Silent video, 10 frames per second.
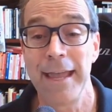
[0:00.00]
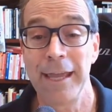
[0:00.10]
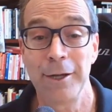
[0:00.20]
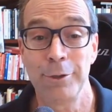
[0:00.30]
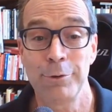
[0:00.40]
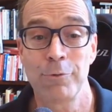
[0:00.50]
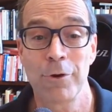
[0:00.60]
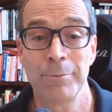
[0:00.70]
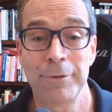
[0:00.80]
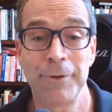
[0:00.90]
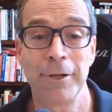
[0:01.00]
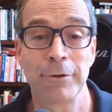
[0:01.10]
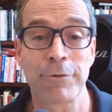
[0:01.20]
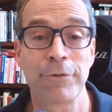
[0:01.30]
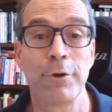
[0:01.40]
and lukewarm
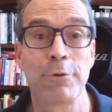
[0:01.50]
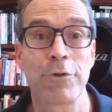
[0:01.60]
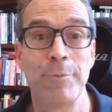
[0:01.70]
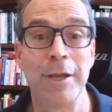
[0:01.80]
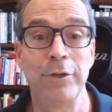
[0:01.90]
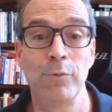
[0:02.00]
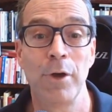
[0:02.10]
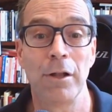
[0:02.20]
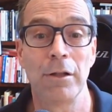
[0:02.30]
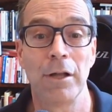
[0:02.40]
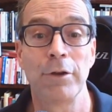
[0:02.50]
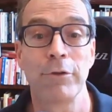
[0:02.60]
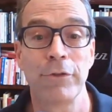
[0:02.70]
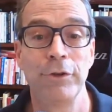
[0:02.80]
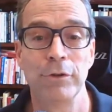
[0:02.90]
defenders in those who may do well under
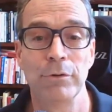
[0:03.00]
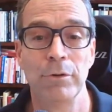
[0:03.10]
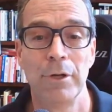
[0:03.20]
the new.